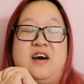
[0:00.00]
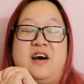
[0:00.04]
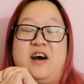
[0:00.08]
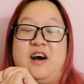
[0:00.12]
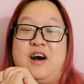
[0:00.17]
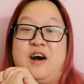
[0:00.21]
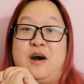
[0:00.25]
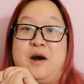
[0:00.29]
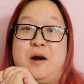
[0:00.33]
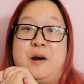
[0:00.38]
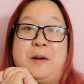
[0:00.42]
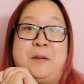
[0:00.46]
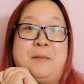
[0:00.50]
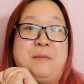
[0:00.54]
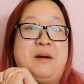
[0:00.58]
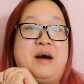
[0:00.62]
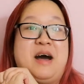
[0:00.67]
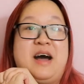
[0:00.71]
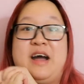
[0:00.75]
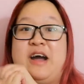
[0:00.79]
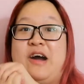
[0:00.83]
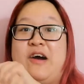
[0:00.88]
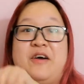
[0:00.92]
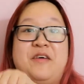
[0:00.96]

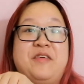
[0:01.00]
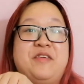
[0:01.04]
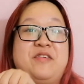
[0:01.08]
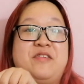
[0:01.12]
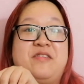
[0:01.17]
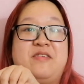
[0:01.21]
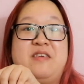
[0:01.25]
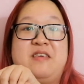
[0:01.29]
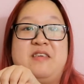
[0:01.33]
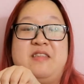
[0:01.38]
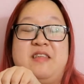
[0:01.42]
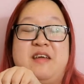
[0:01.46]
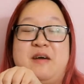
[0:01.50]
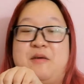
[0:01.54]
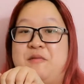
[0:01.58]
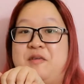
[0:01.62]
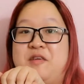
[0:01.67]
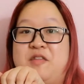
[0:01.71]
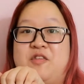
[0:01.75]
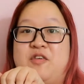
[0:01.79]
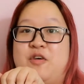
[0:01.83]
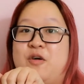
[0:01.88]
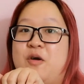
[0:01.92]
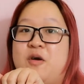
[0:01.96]
I honestly
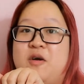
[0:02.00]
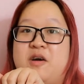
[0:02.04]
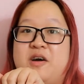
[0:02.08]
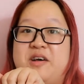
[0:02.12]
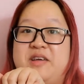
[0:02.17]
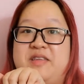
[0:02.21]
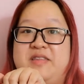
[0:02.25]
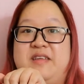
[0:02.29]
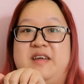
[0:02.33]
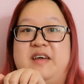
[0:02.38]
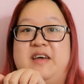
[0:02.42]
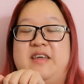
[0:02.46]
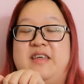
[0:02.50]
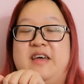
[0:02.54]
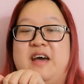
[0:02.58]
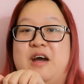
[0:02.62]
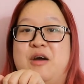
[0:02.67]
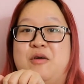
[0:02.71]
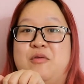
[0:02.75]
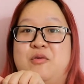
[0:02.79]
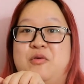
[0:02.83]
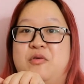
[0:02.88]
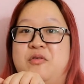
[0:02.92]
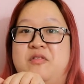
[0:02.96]
never thought that
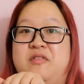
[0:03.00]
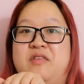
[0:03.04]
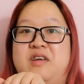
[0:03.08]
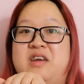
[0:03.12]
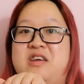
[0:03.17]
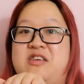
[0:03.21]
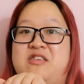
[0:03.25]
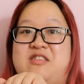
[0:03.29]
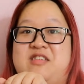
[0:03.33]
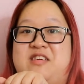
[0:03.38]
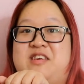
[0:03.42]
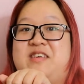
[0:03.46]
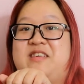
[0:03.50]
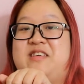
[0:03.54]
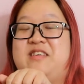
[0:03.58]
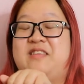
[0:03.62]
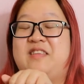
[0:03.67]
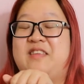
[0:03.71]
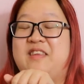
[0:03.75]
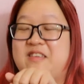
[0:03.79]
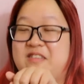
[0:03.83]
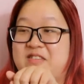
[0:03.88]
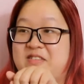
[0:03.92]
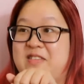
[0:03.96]
I would reach
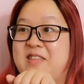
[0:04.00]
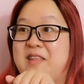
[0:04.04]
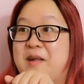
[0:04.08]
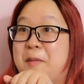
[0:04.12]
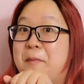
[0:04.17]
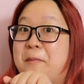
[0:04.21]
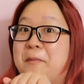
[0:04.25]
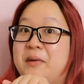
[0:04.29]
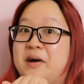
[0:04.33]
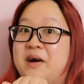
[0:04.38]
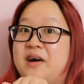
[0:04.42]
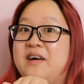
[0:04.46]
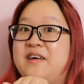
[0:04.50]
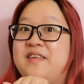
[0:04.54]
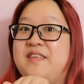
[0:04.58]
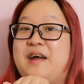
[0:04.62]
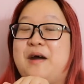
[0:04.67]
this number.